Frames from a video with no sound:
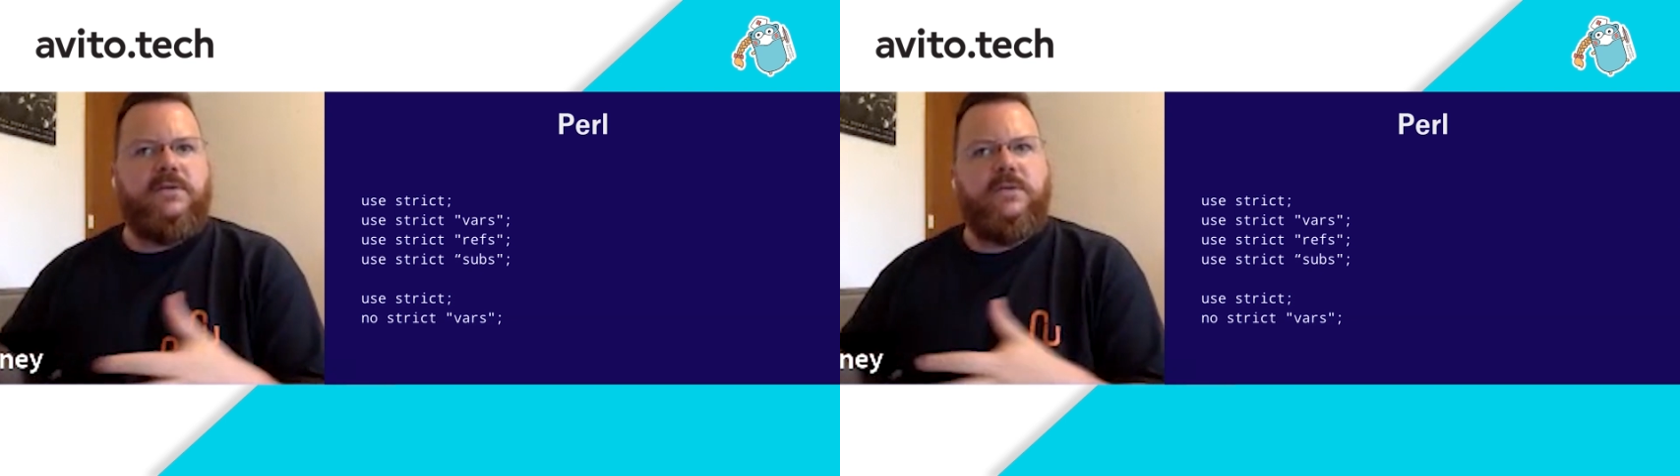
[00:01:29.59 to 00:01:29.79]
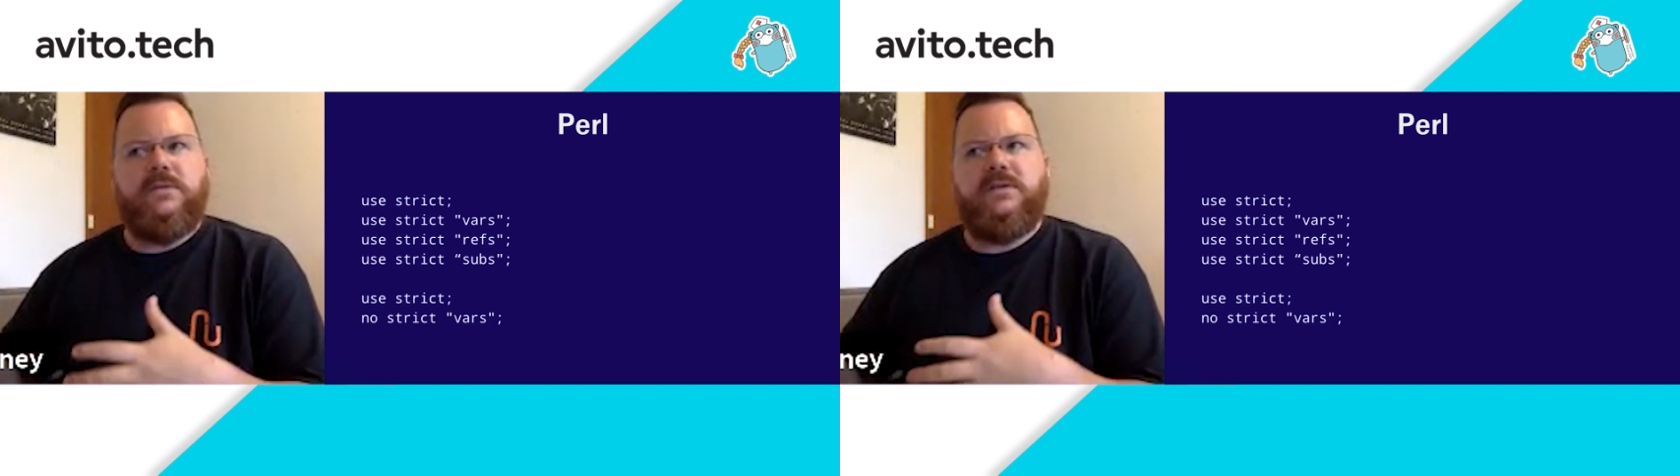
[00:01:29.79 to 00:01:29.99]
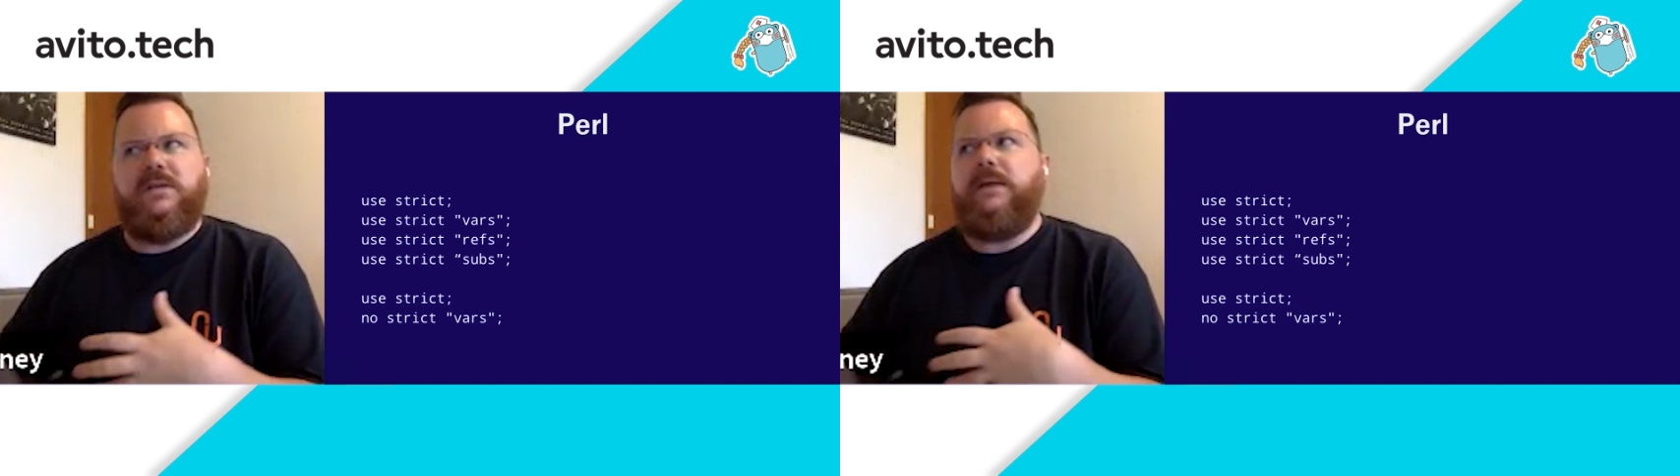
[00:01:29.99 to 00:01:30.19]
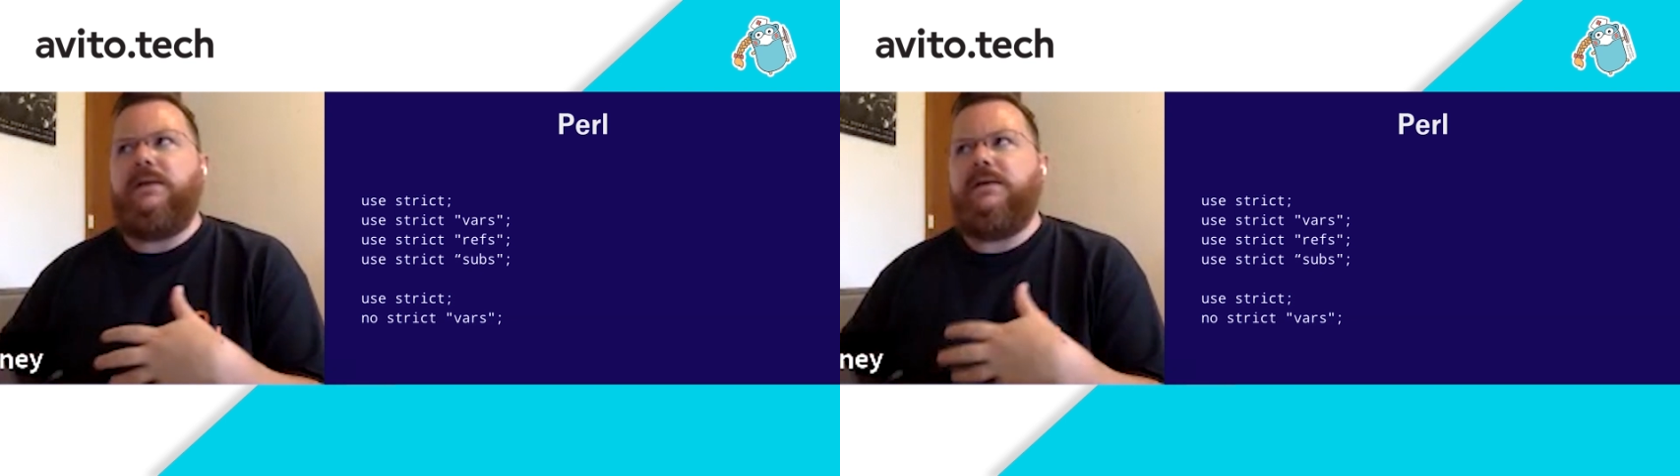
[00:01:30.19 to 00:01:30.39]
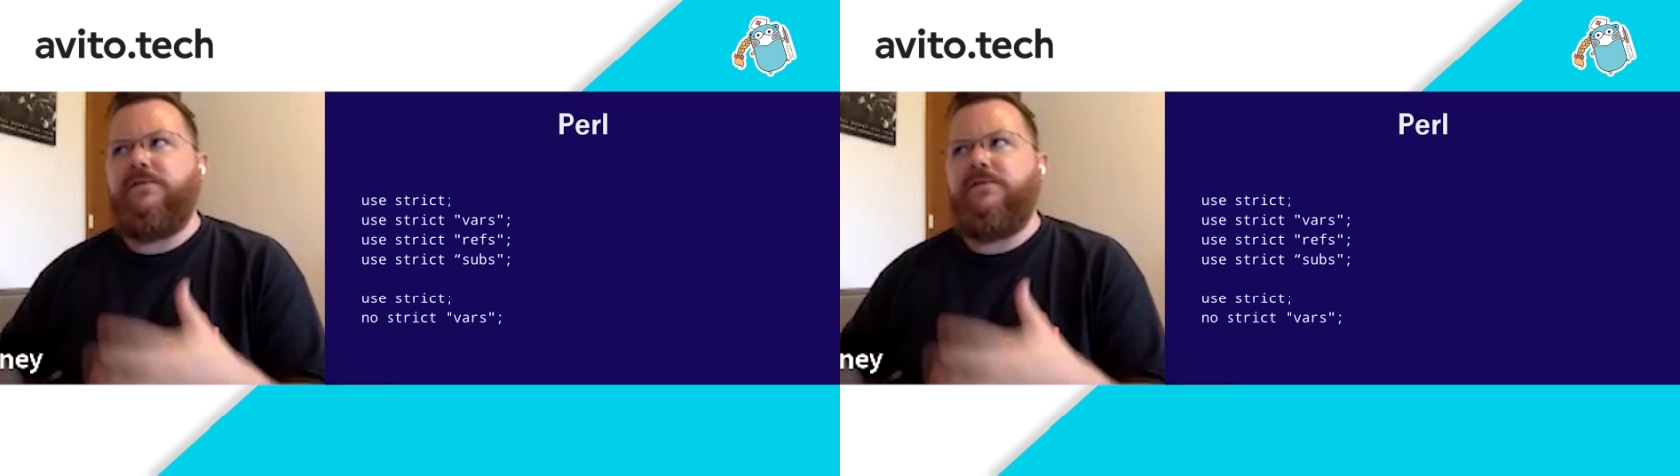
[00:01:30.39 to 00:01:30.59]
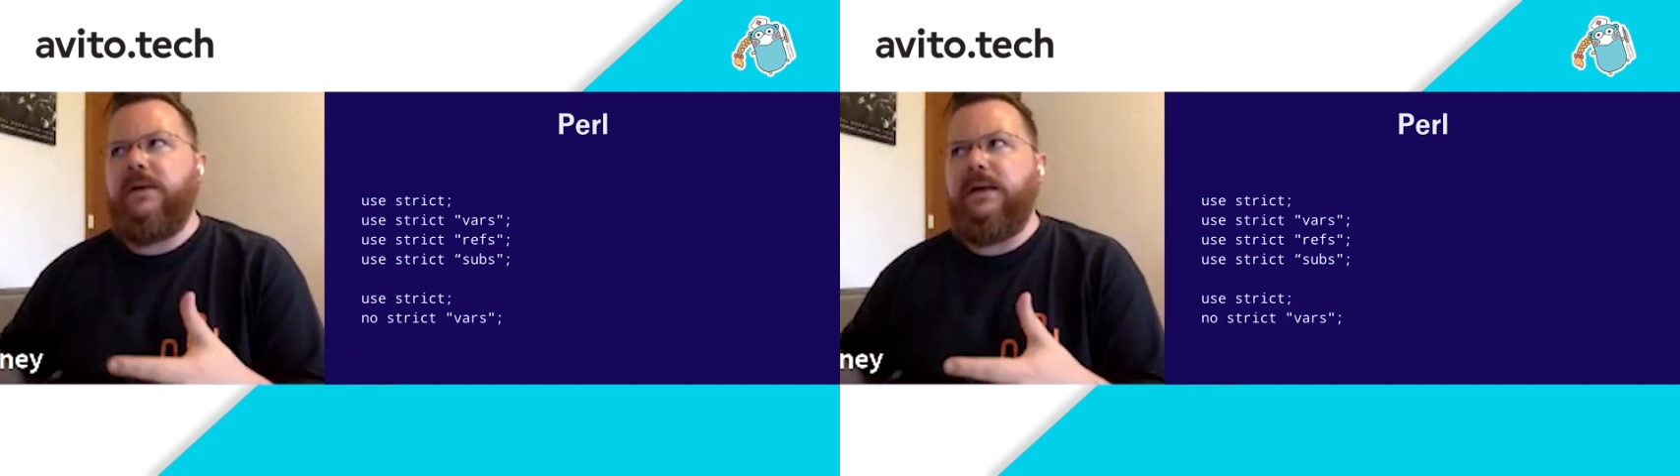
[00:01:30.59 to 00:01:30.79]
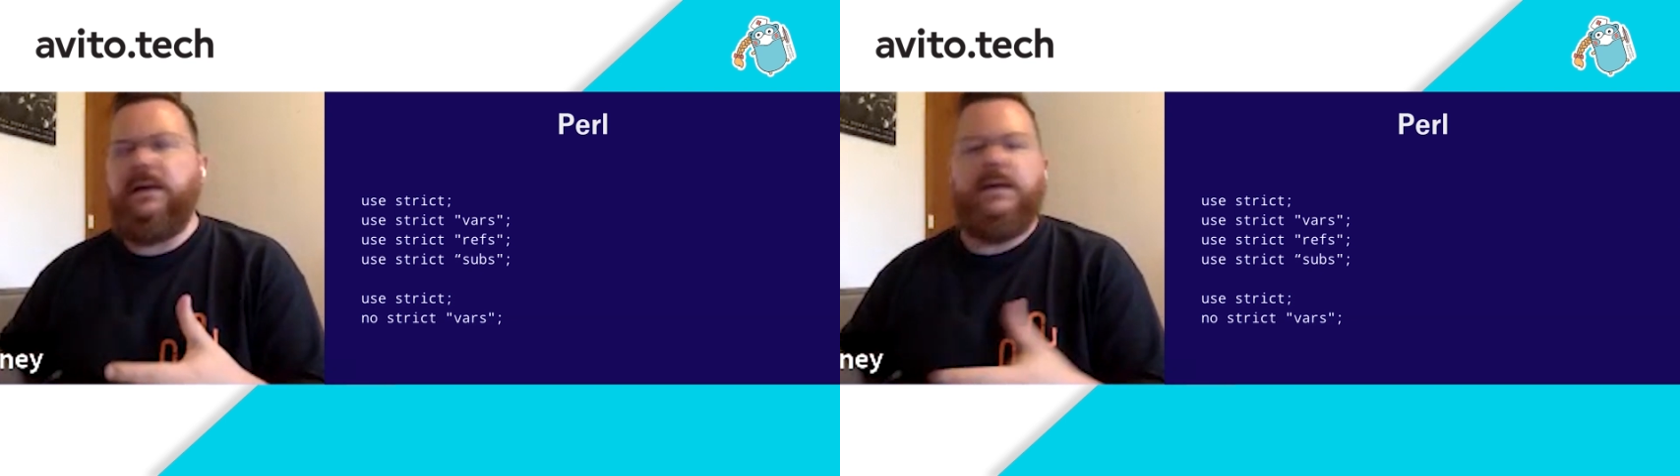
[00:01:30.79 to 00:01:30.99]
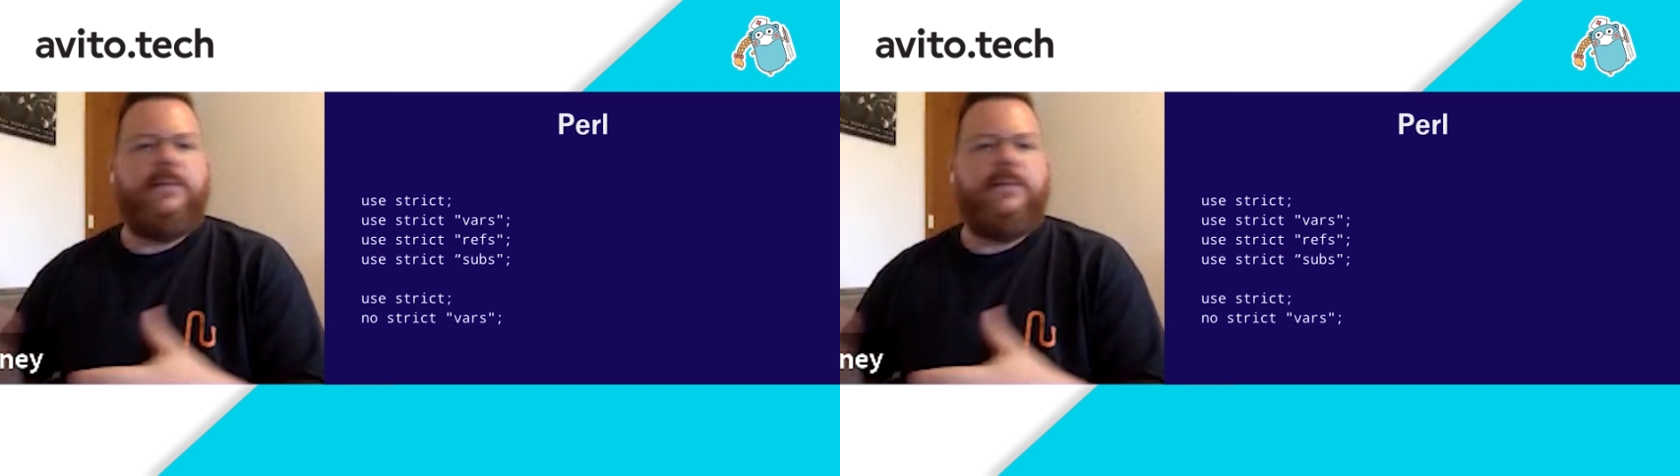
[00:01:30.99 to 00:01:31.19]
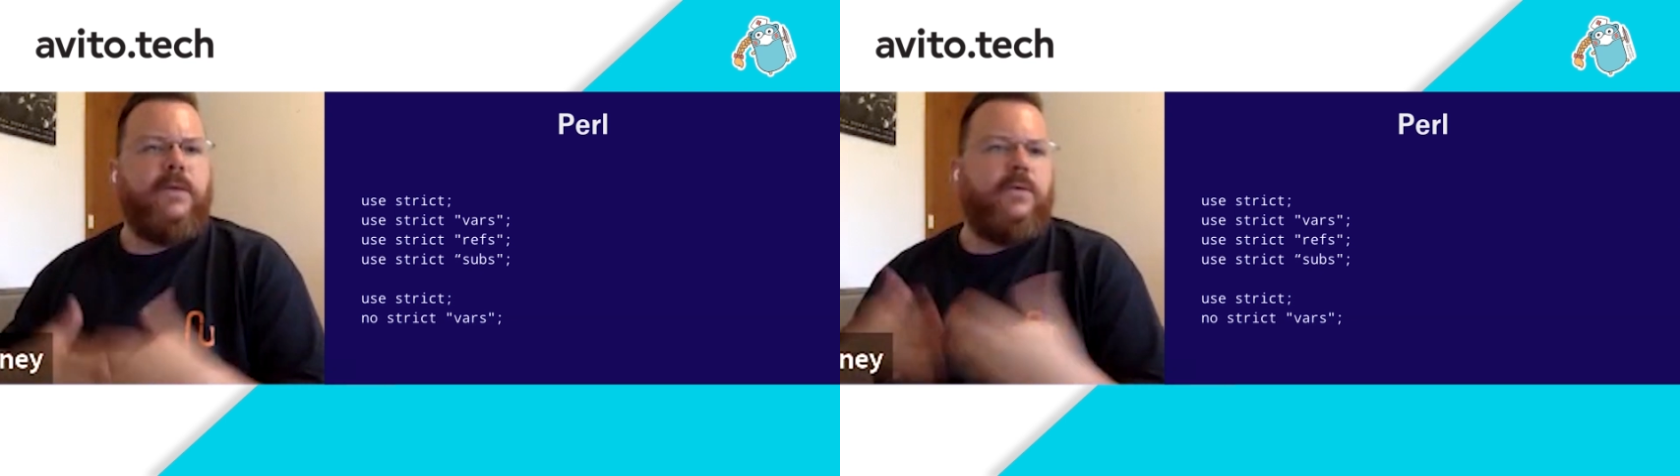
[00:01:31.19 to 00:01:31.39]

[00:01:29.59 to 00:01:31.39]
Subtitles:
source slightly differently,